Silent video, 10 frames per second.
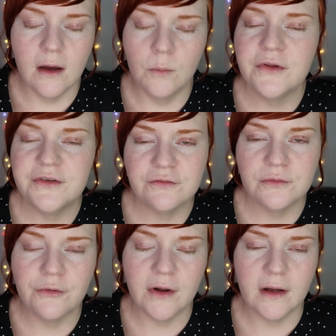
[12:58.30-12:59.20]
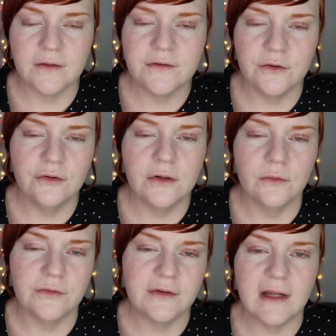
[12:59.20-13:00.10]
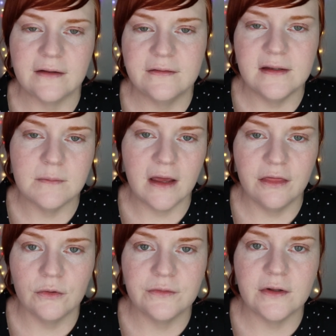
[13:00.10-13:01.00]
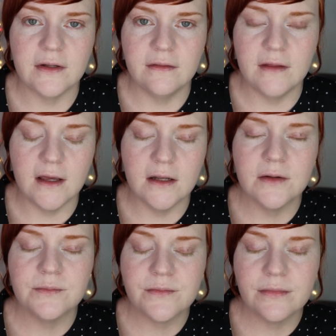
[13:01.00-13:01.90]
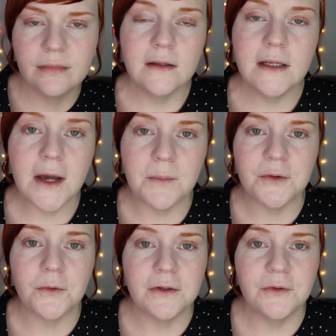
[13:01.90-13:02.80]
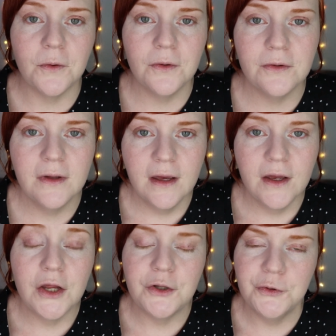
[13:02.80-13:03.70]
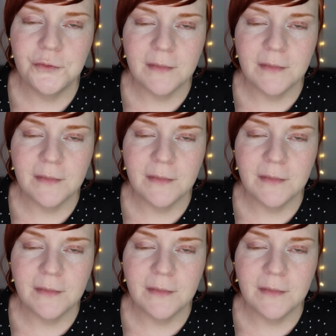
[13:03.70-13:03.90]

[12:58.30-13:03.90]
with different products, so you can also like see my thoughts on it then. Yeah, but all in all, new